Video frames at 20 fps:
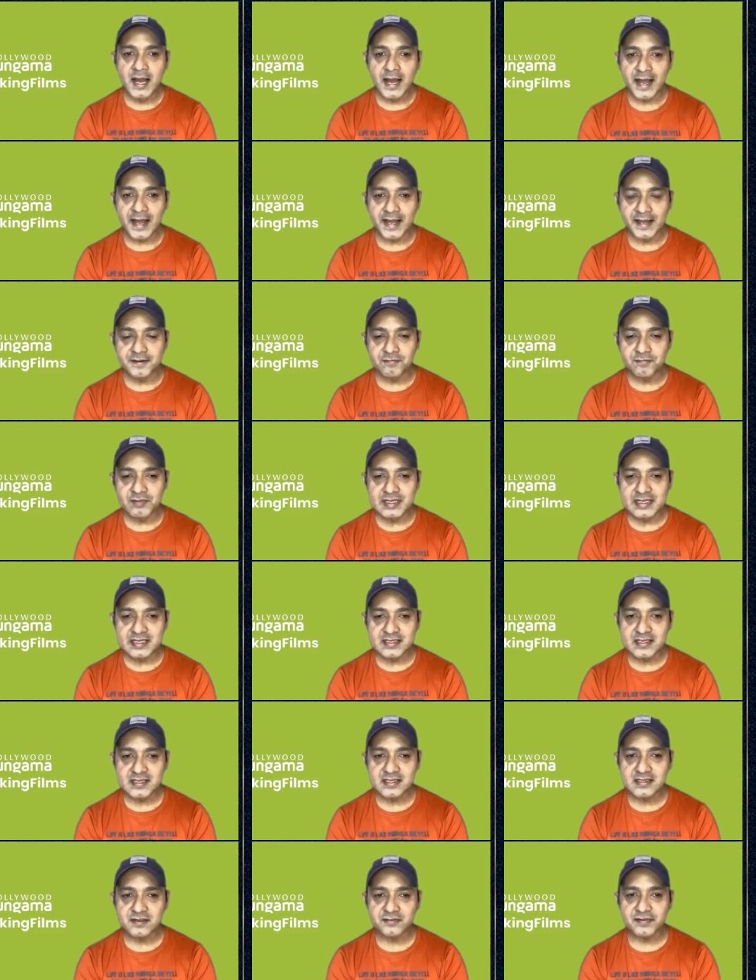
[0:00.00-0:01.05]
And we
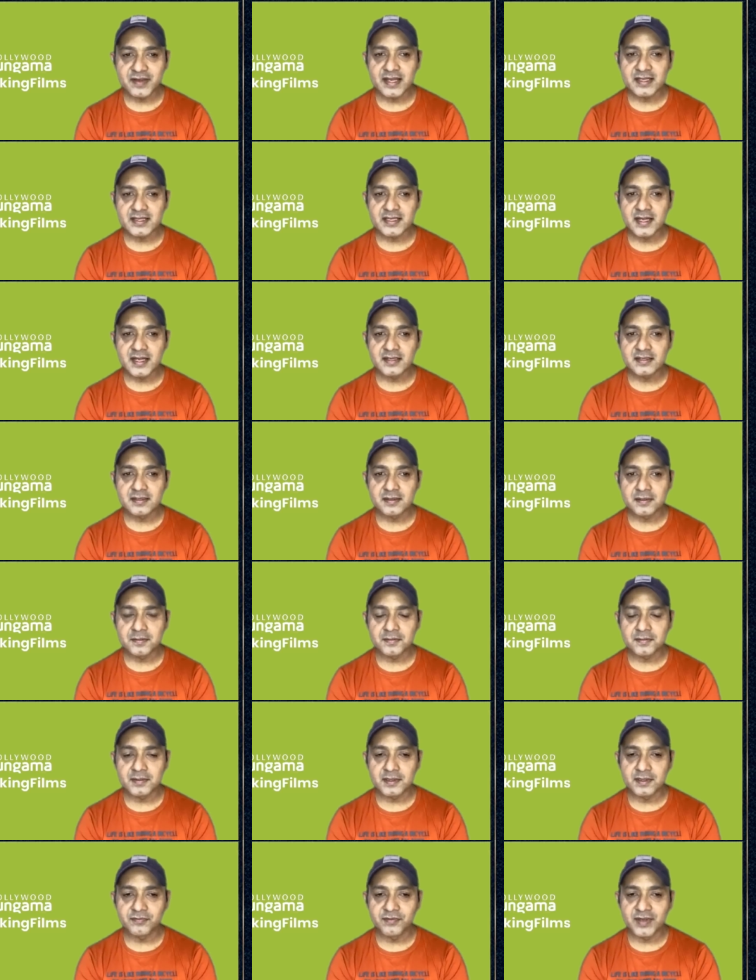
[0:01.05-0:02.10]
discussed the fact that uh,
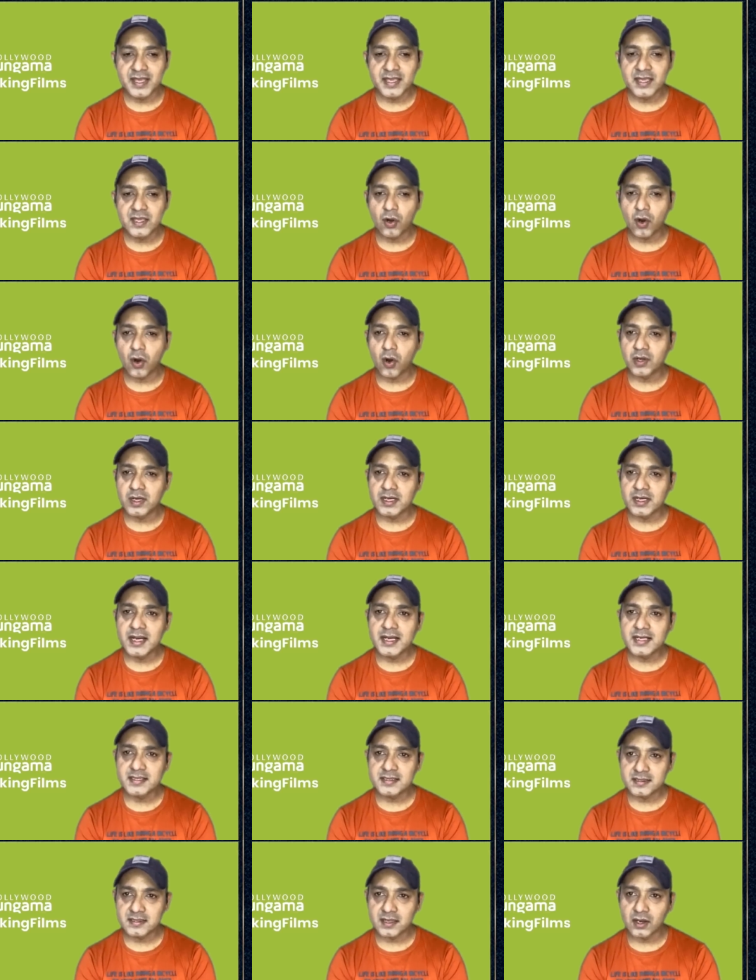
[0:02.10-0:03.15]
the way he
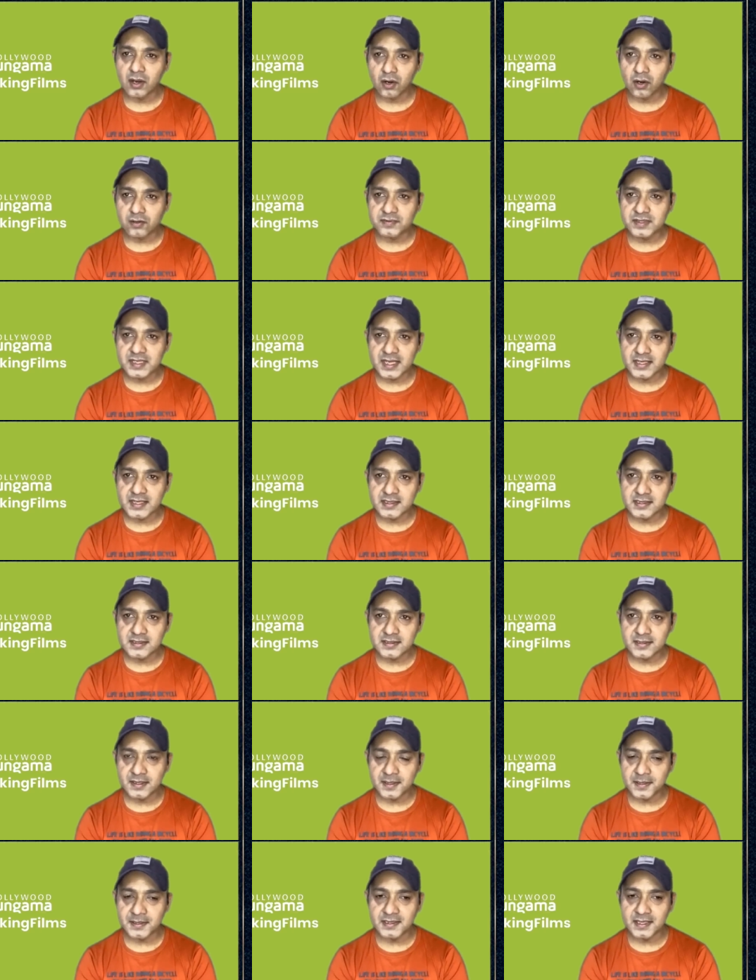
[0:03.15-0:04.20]
organized a lot of things
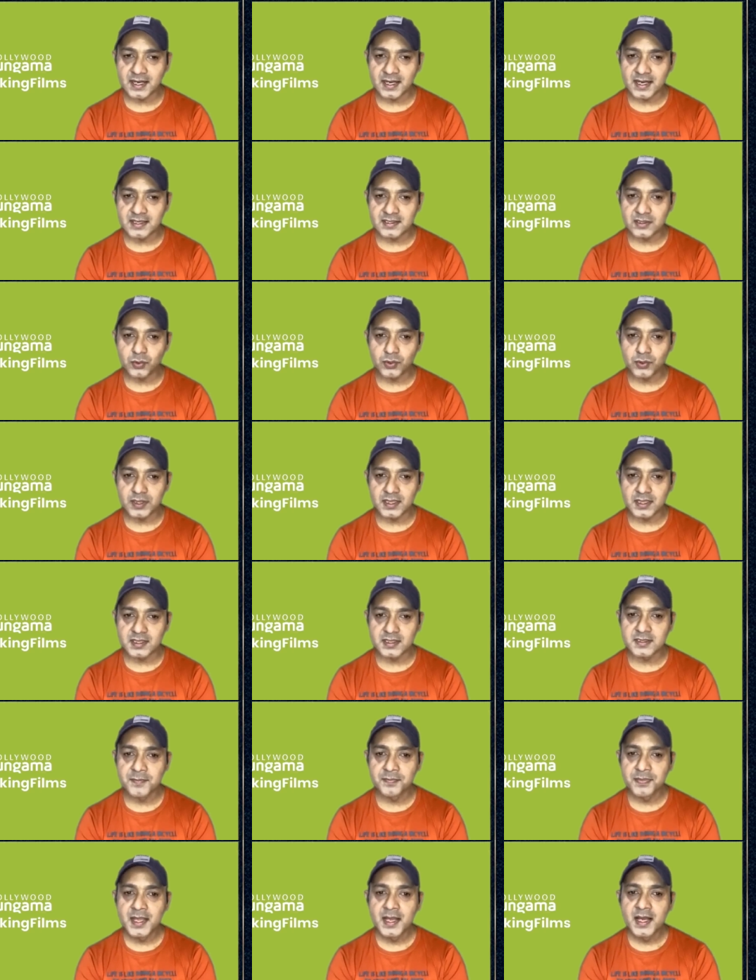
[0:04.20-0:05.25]
uh, in the last two years,
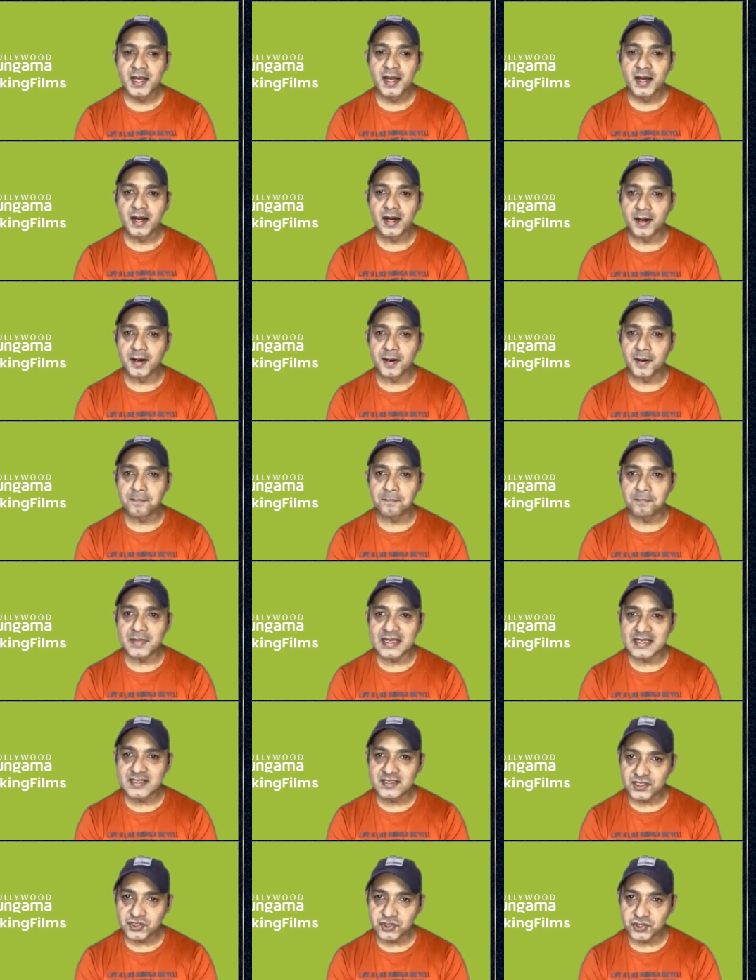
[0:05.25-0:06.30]
um,
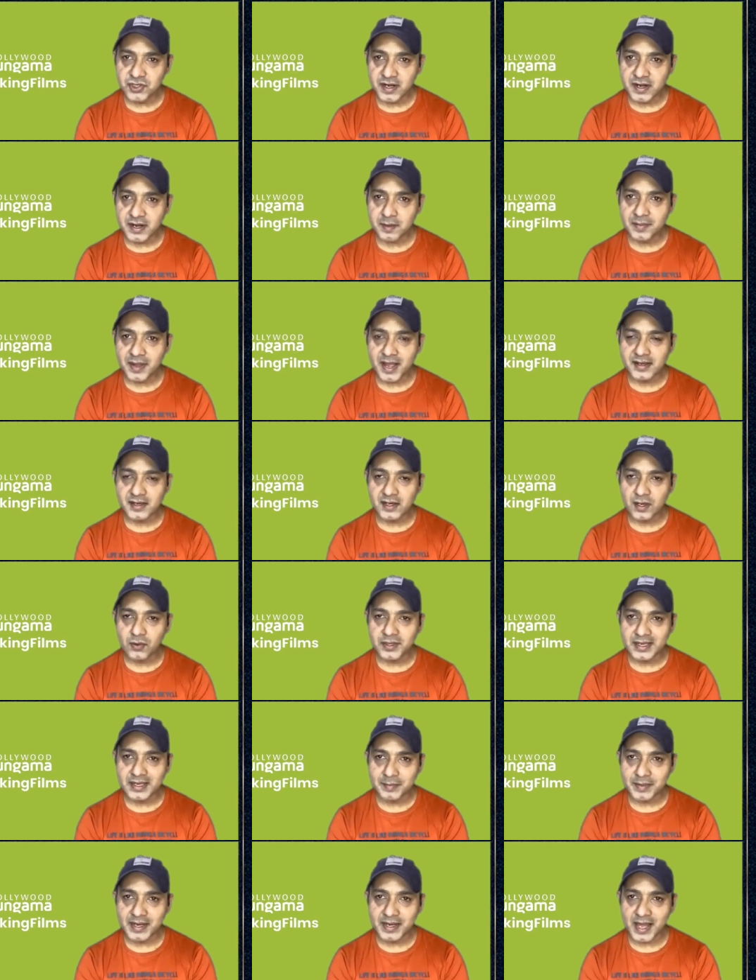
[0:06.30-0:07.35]
his engineering background
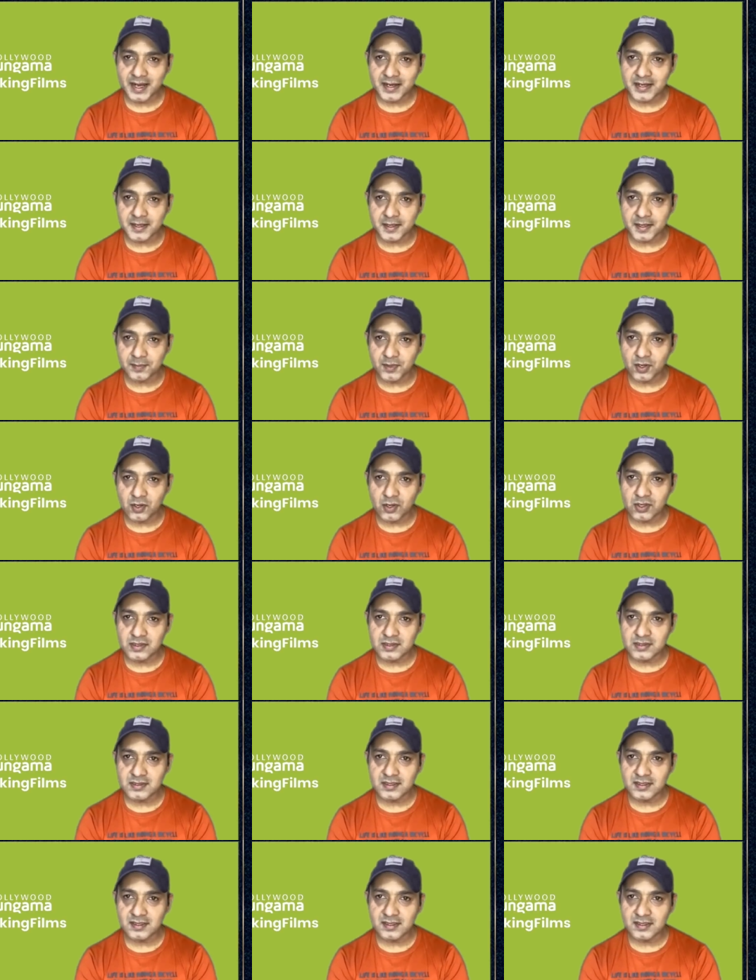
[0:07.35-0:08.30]
came in handy because